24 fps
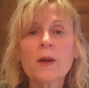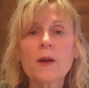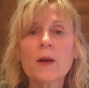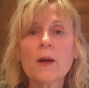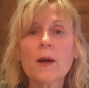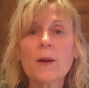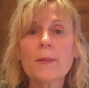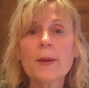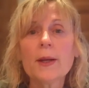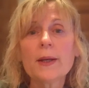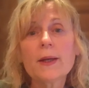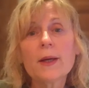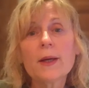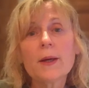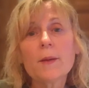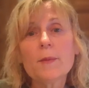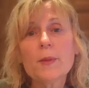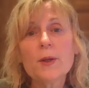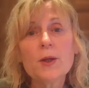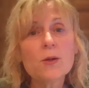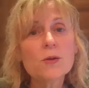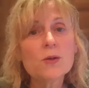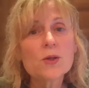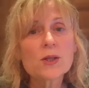um, and can be
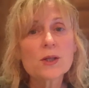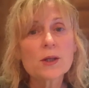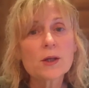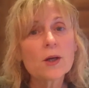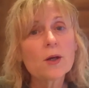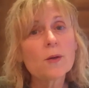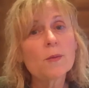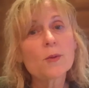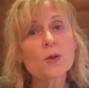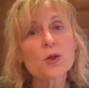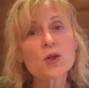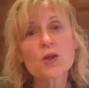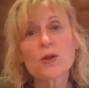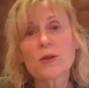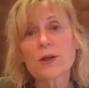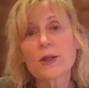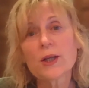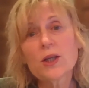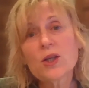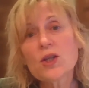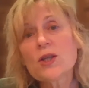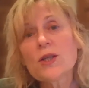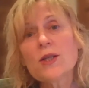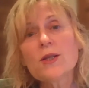used in commercial
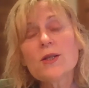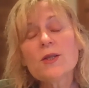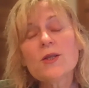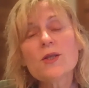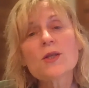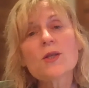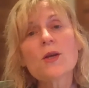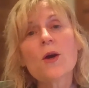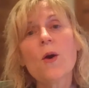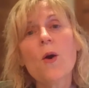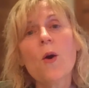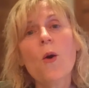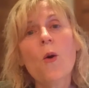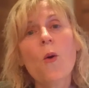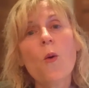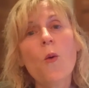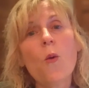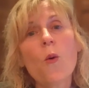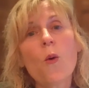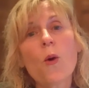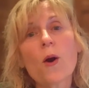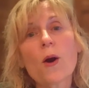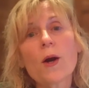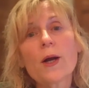kitchens
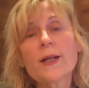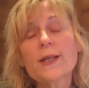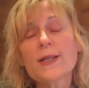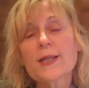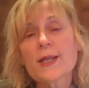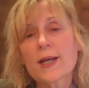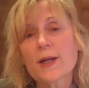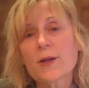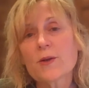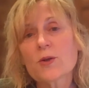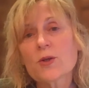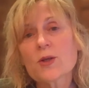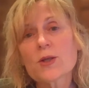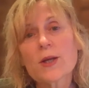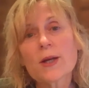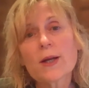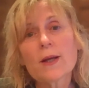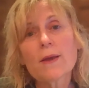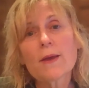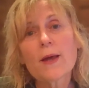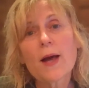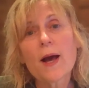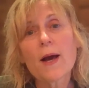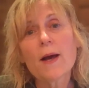or containers like
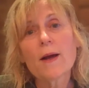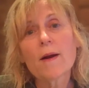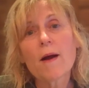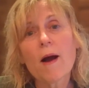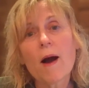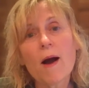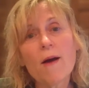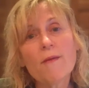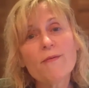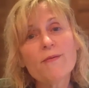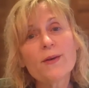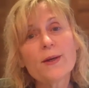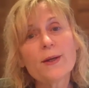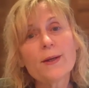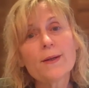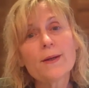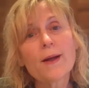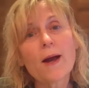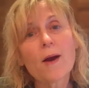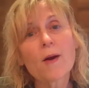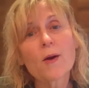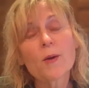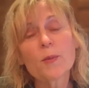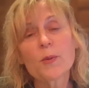that often
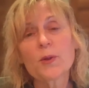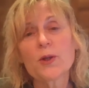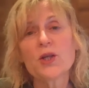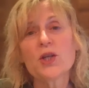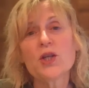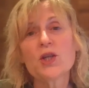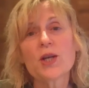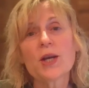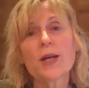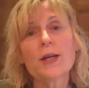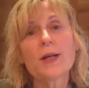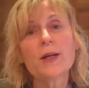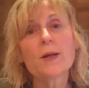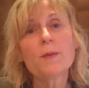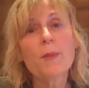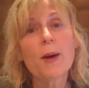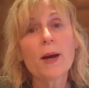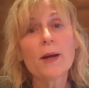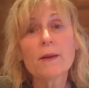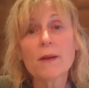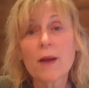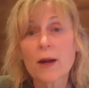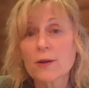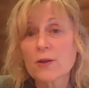are appreciated
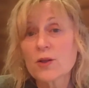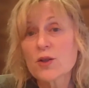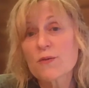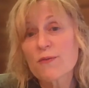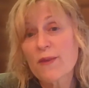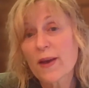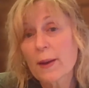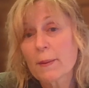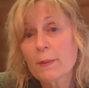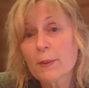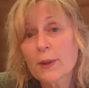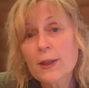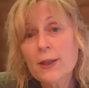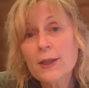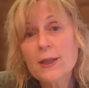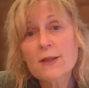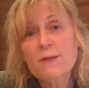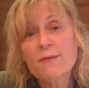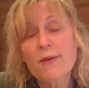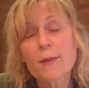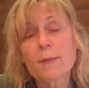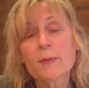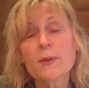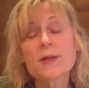by large families,
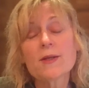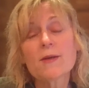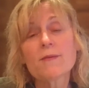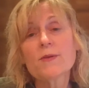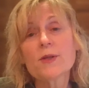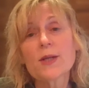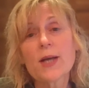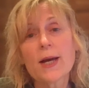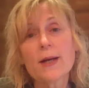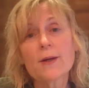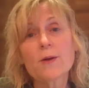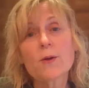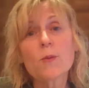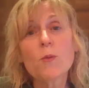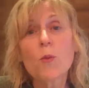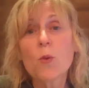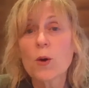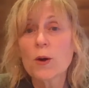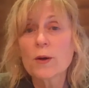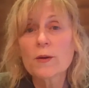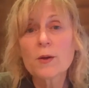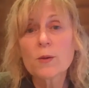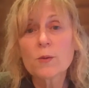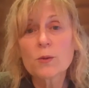families of 10 or
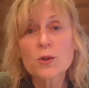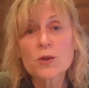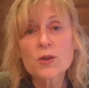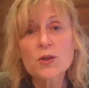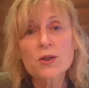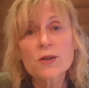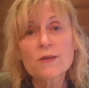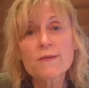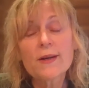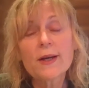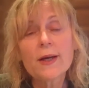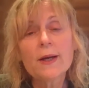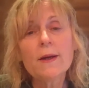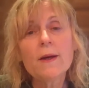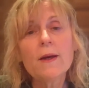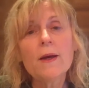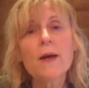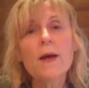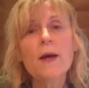more that we're serving.